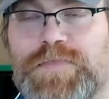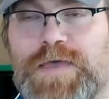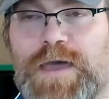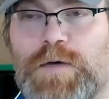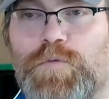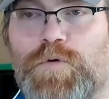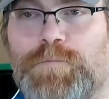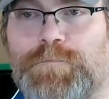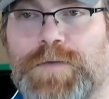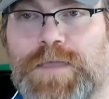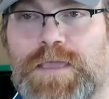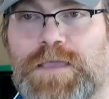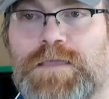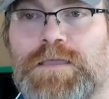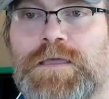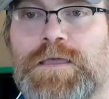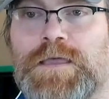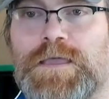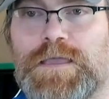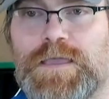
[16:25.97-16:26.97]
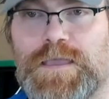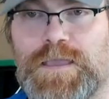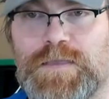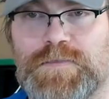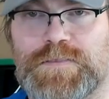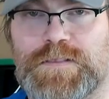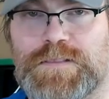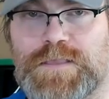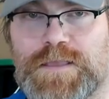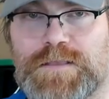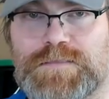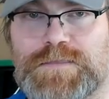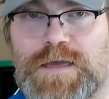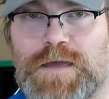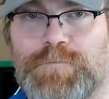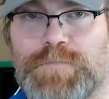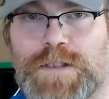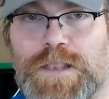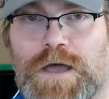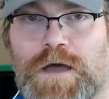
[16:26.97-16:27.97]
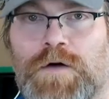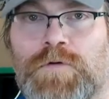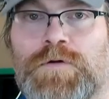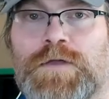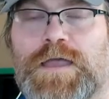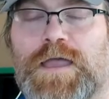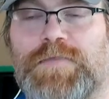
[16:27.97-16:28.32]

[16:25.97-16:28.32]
That will be in the link down below.